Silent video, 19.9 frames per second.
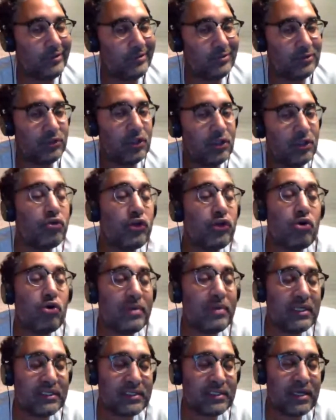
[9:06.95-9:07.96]

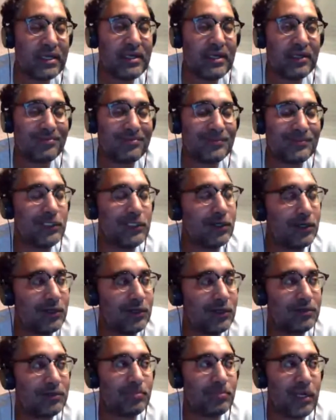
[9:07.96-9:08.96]
nobody's saying, oh,
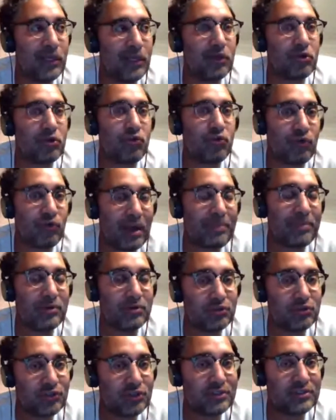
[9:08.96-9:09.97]
man, they're crapping on
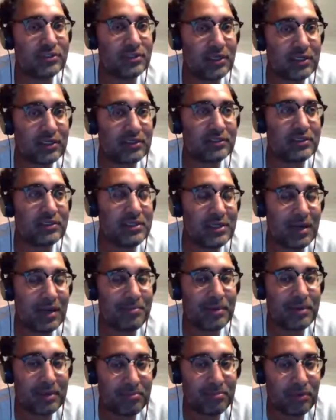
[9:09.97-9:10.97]
Shinsuke because he got
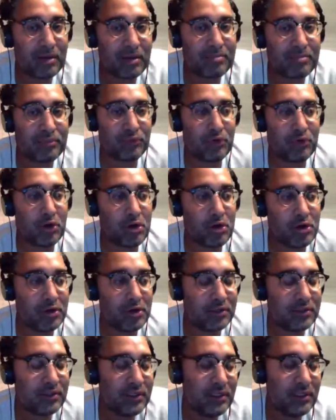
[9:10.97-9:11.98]
pinned by Braun.